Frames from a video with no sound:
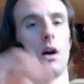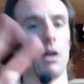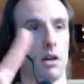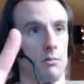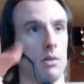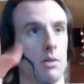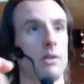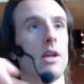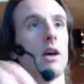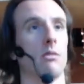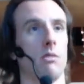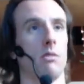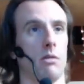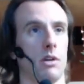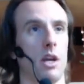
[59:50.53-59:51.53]
I'm putting that in
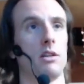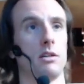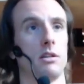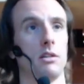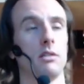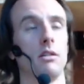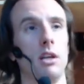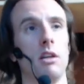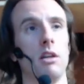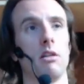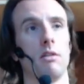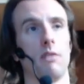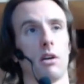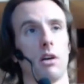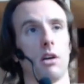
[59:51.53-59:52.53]
quotations, leader
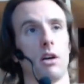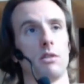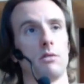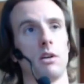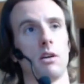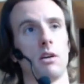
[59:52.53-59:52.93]
of our country,